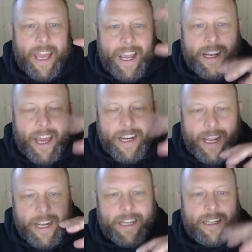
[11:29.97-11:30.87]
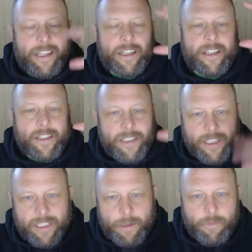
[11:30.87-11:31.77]
N8N
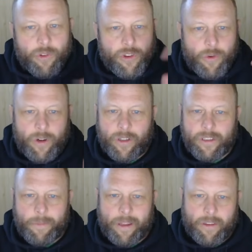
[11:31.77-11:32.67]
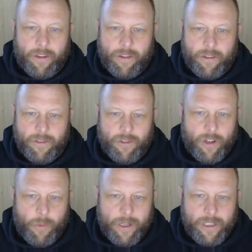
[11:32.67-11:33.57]
system for $3 a month. Just
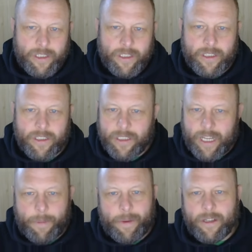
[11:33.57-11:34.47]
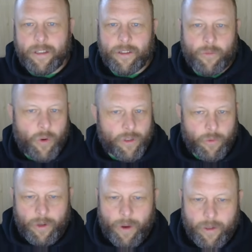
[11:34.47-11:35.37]
gotta watch this. Come in, works
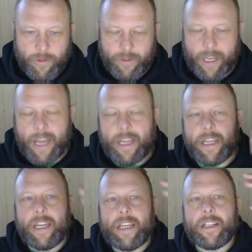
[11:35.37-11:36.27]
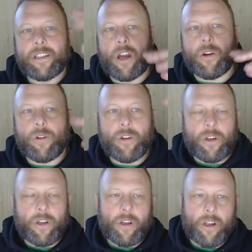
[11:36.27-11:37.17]
really well. Okay, so
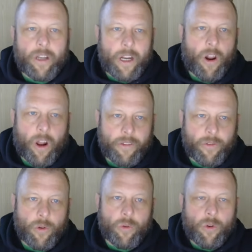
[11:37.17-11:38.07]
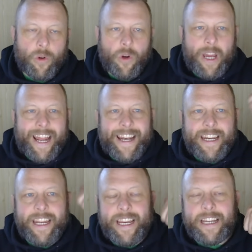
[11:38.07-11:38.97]
need high level,
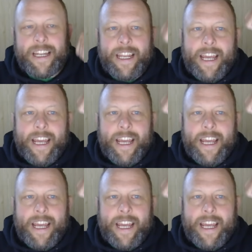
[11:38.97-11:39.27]
need